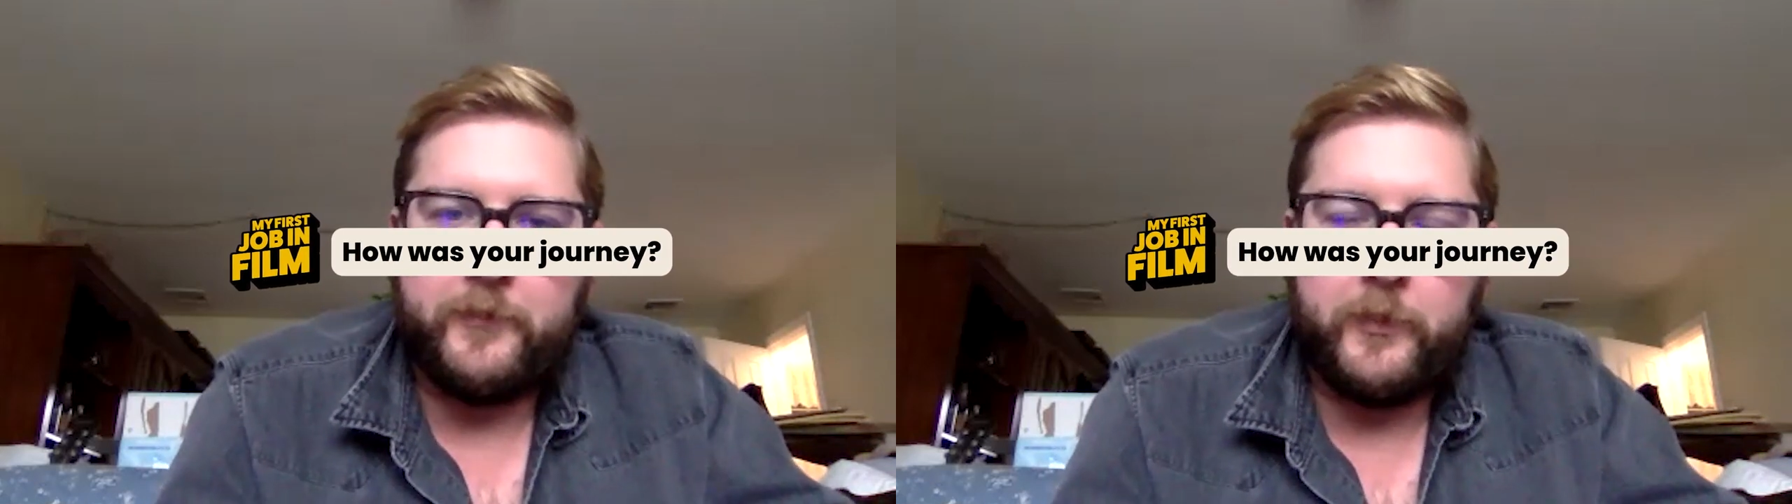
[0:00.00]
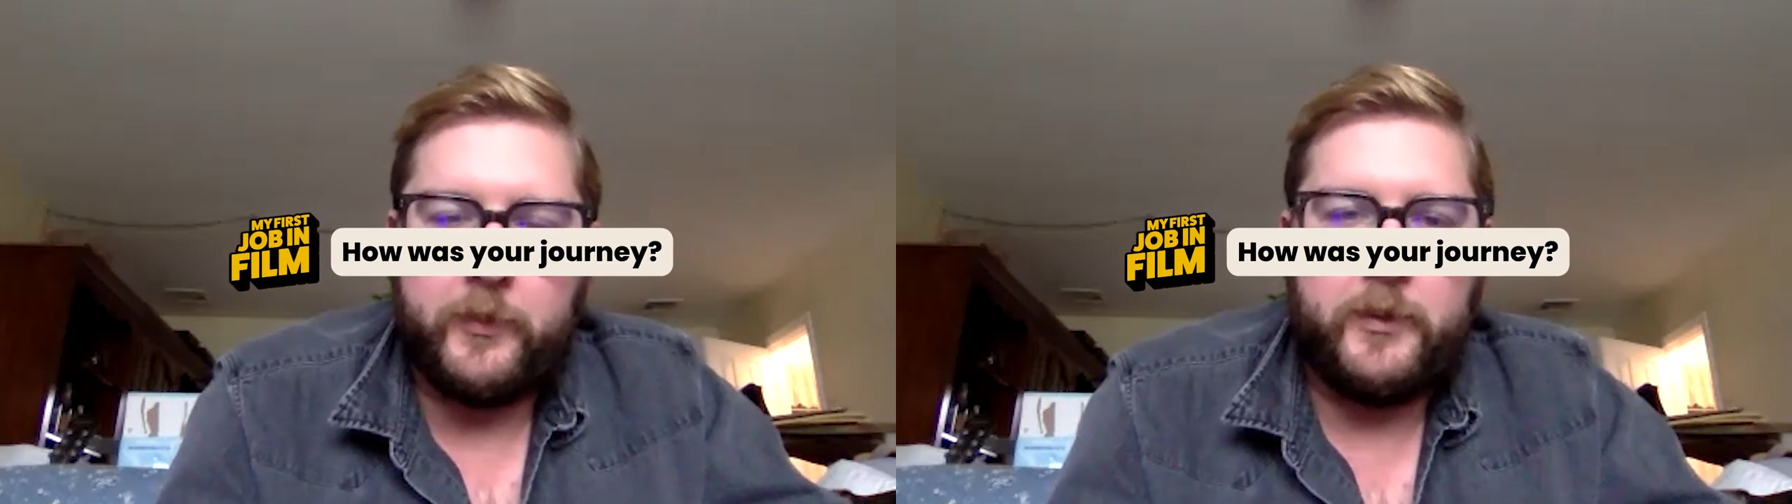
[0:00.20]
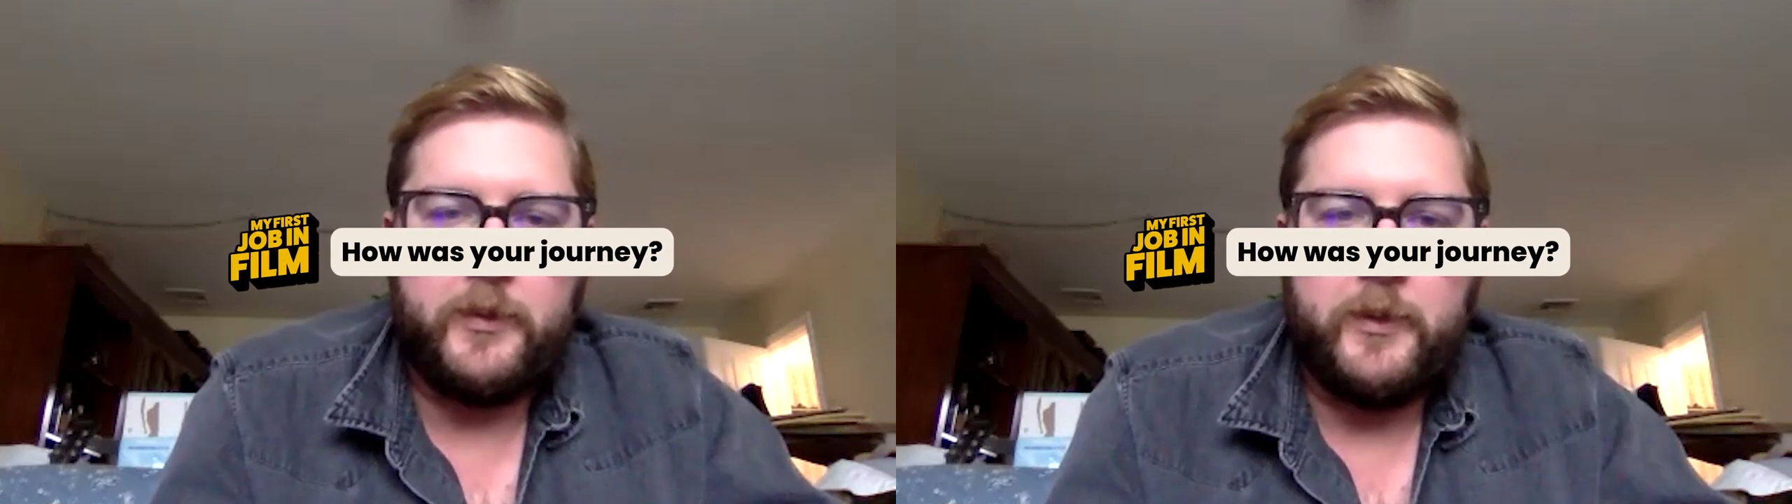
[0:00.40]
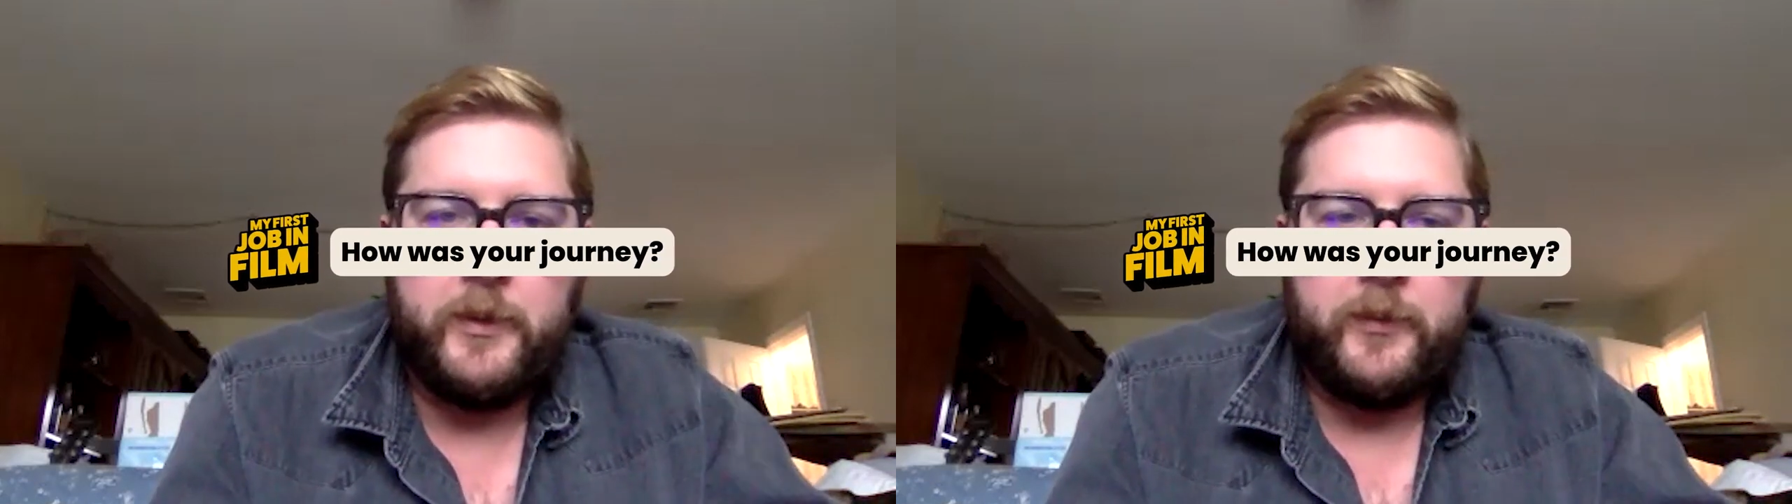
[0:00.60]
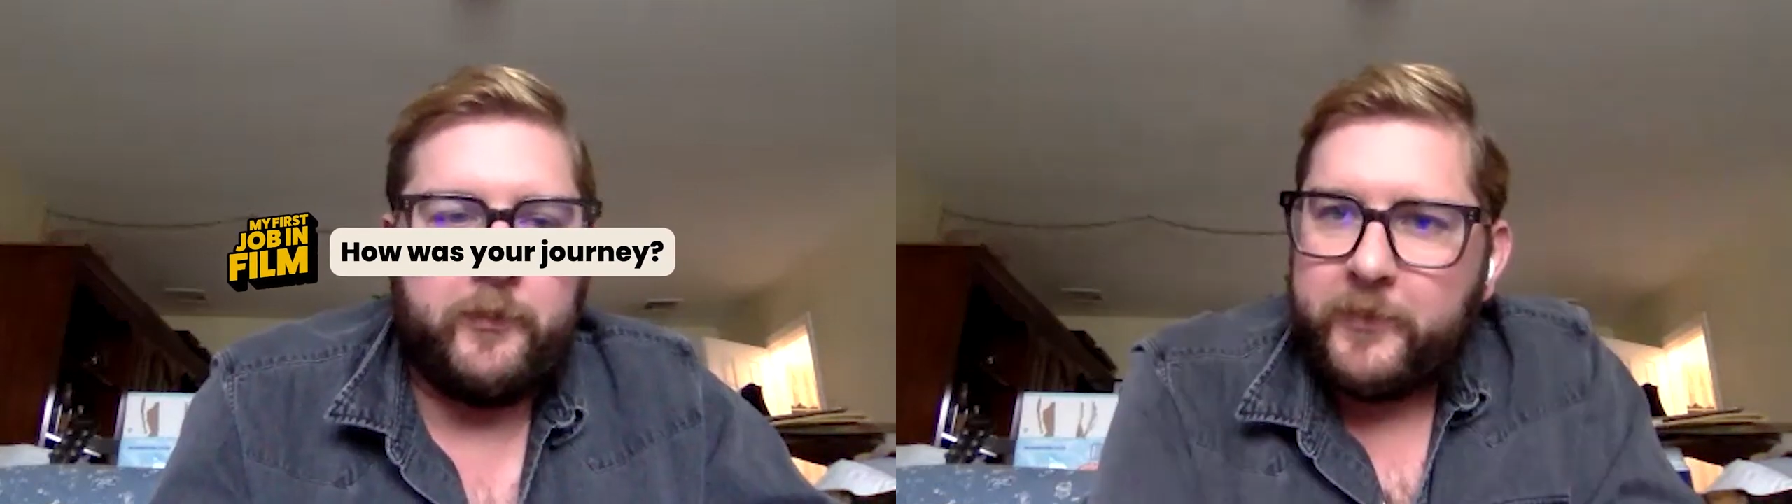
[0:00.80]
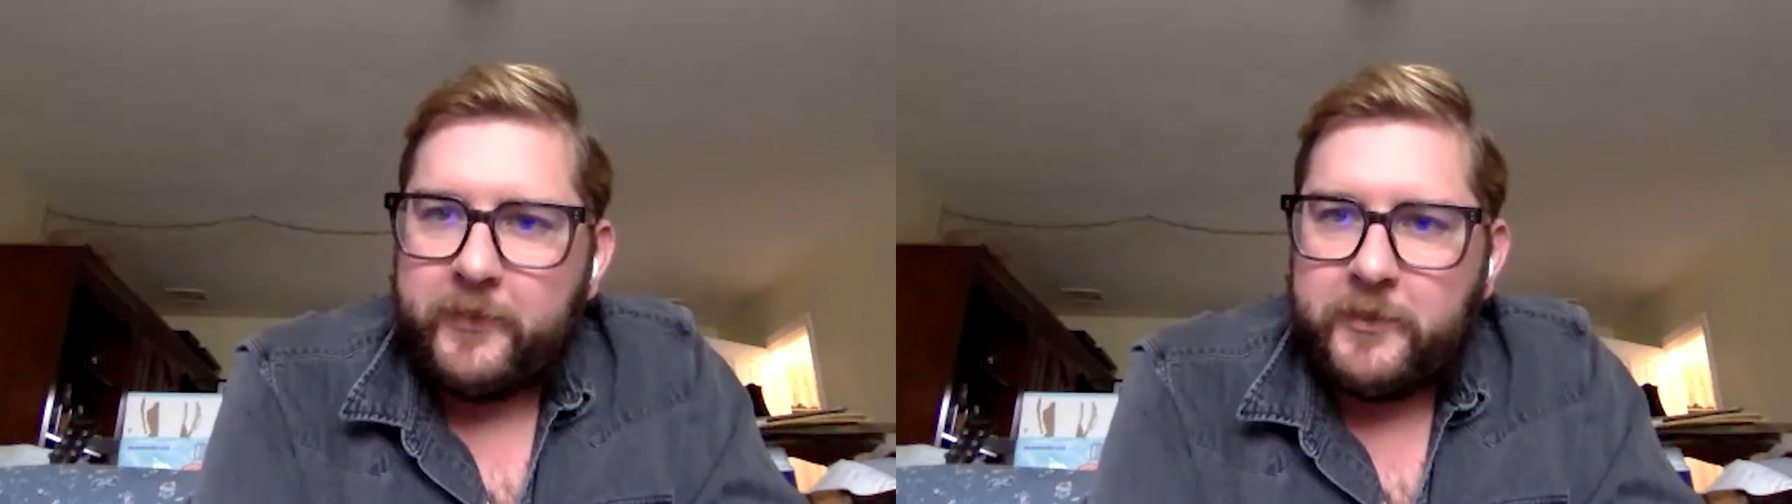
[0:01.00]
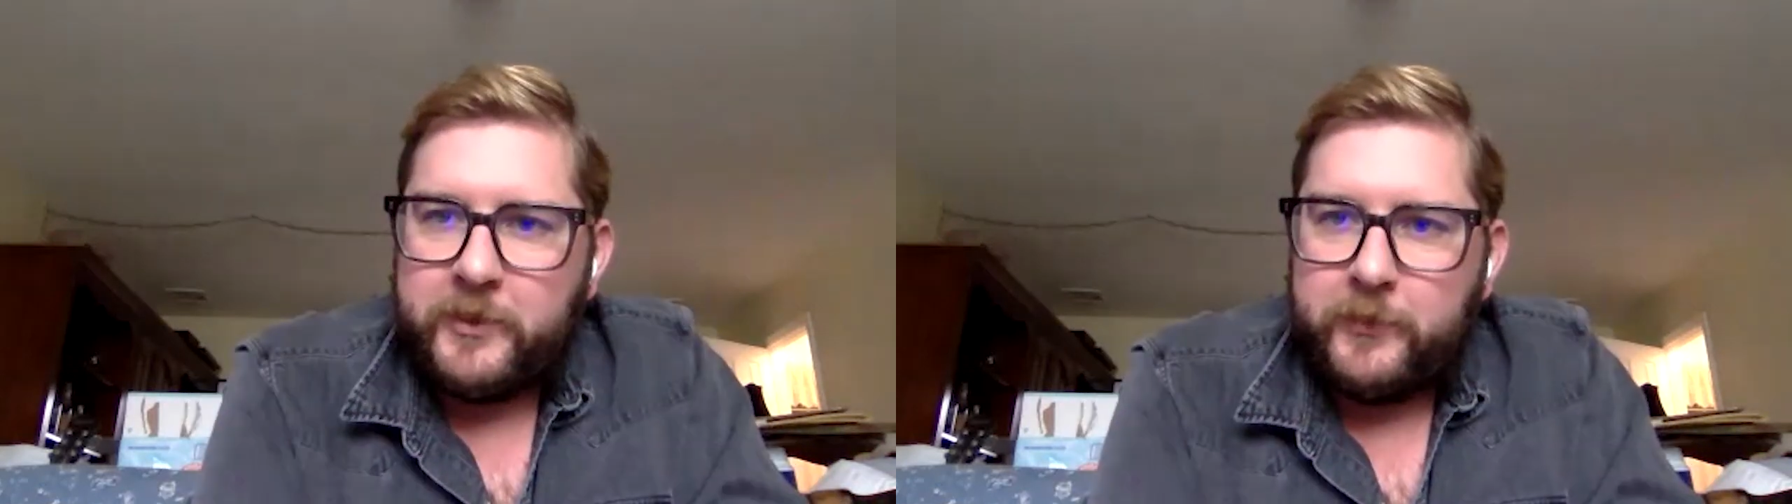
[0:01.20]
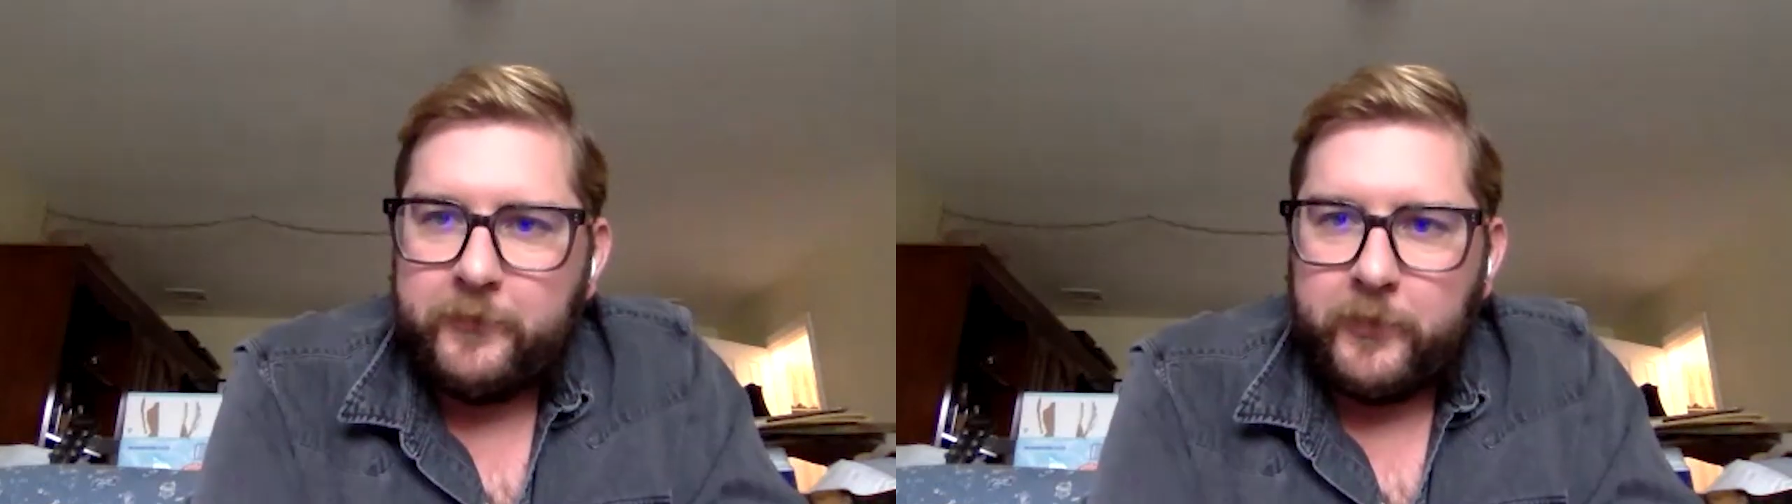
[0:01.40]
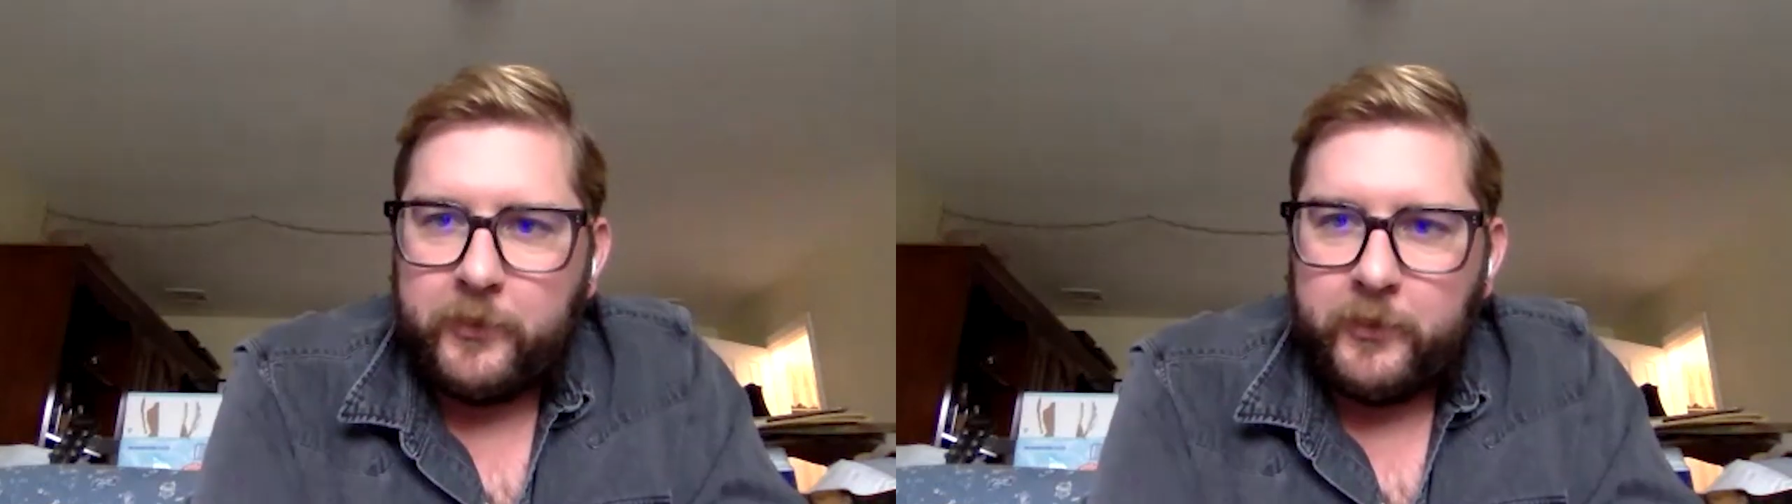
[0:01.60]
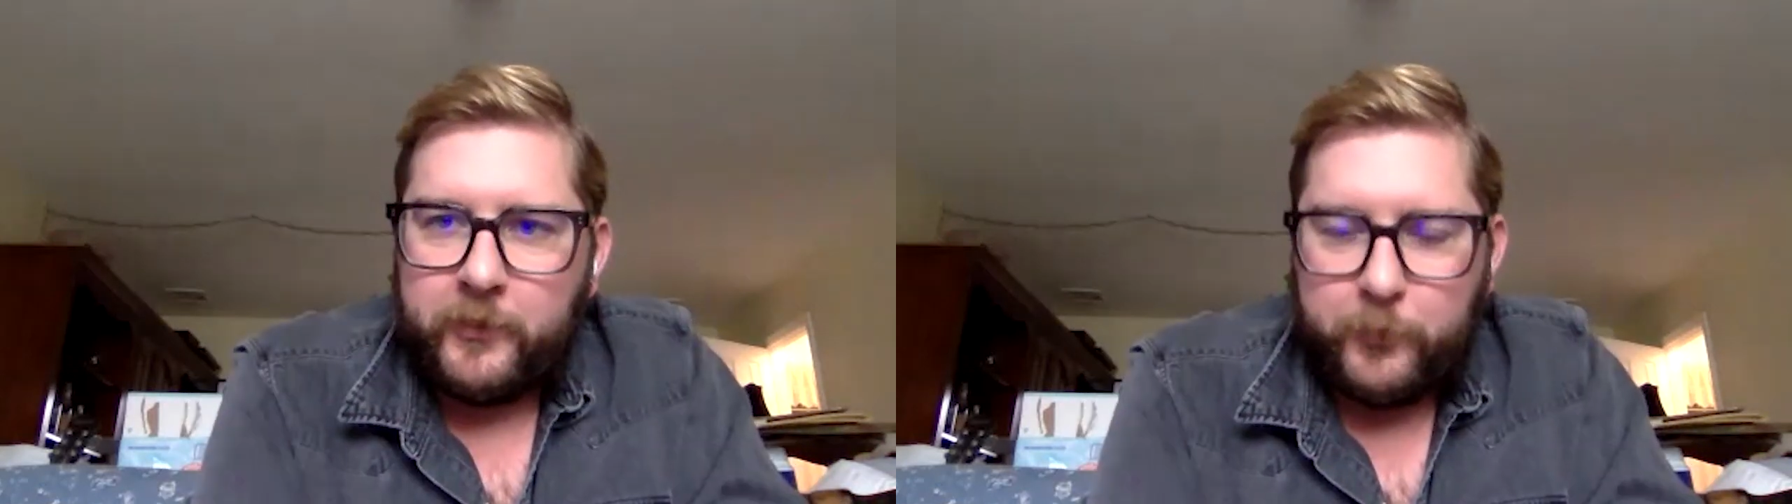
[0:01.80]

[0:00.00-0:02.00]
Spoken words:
Entry level position for